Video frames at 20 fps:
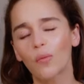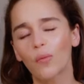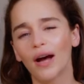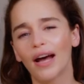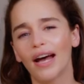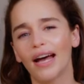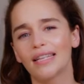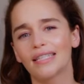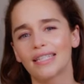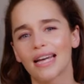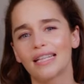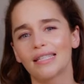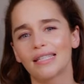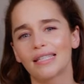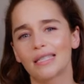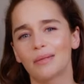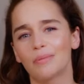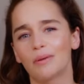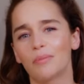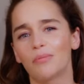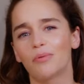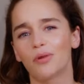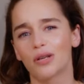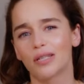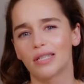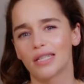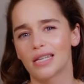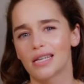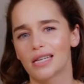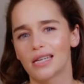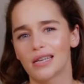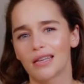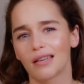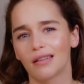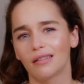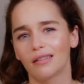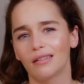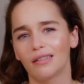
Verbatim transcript: wear tends to be pretty,